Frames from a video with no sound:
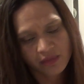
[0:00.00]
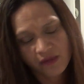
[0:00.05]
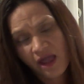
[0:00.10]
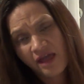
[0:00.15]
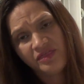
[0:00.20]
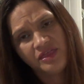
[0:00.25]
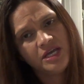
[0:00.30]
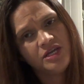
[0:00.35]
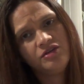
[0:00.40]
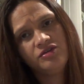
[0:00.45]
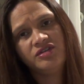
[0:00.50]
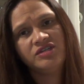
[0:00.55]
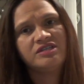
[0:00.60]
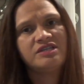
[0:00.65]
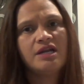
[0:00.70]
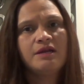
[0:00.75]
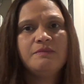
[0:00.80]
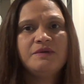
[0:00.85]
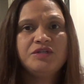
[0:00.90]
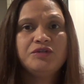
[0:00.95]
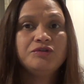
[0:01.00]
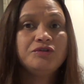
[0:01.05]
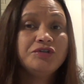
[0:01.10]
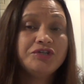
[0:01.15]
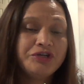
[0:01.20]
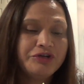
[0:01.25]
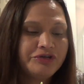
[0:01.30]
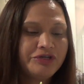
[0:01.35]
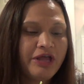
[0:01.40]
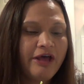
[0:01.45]
I think you just gotta be true to
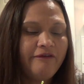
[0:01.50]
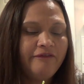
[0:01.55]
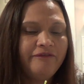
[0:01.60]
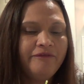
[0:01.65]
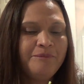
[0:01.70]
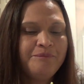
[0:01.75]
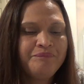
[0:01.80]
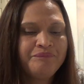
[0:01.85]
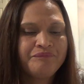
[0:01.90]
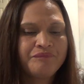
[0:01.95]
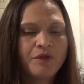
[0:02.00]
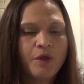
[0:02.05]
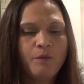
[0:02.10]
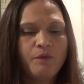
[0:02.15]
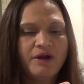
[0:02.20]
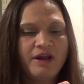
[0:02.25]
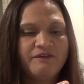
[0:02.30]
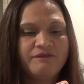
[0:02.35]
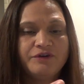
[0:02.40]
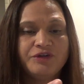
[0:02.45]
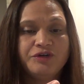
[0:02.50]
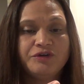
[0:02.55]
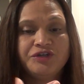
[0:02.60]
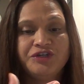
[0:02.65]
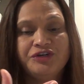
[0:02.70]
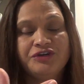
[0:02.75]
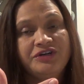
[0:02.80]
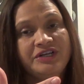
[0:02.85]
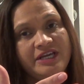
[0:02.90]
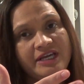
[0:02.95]
yourself. Whatever your
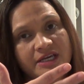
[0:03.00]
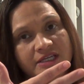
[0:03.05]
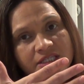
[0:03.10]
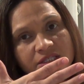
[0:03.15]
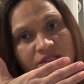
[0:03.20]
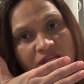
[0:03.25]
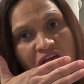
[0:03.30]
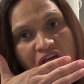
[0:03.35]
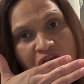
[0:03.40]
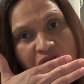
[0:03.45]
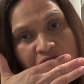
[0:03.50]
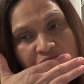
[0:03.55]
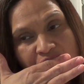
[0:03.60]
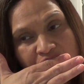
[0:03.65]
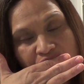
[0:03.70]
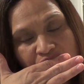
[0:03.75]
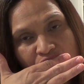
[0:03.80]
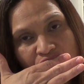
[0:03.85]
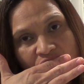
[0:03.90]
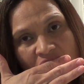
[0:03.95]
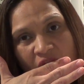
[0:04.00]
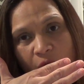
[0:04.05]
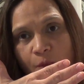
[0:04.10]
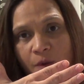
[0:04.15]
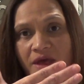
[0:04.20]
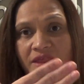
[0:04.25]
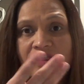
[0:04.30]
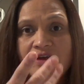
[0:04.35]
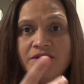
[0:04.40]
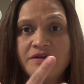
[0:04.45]
journey is,
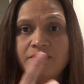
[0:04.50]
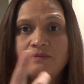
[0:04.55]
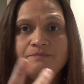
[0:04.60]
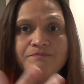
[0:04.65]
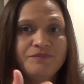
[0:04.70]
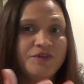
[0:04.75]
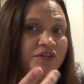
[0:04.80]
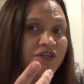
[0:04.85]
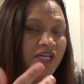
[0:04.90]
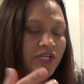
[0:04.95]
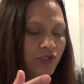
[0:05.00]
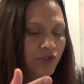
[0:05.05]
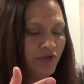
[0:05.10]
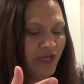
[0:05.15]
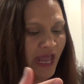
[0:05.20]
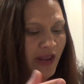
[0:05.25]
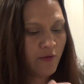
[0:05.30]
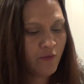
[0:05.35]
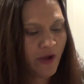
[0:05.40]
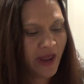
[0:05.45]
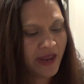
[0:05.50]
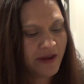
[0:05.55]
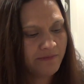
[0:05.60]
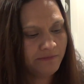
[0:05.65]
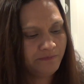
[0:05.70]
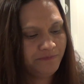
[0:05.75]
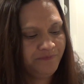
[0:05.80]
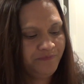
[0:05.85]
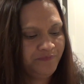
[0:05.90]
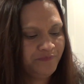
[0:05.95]
whether you need to gain
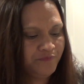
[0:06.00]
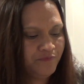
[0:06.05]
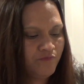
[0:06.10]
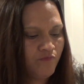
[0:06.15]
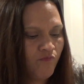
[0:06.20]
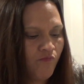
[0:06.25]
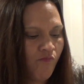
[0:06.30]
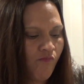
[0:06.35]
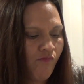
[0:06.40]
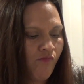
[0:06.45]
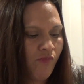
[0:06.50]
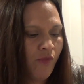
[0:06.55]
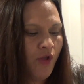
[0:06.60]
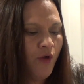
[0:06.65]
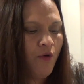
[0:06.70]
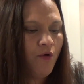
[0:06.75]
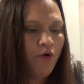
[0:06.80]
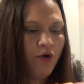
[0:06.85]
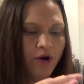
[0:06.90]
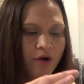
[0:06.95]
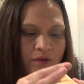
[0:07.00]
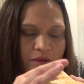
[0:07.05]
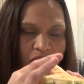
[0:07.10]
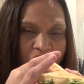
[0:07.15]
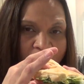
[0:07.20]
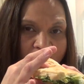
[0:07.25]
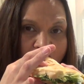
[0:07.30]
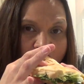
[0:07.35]
weight or